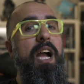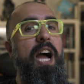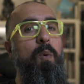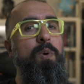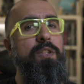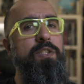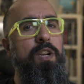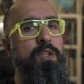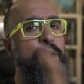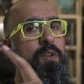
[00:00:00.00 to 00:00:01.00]
I want to
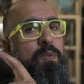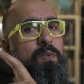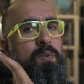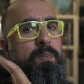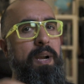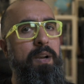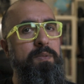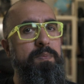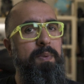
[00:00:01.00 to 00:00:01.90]
talk to you about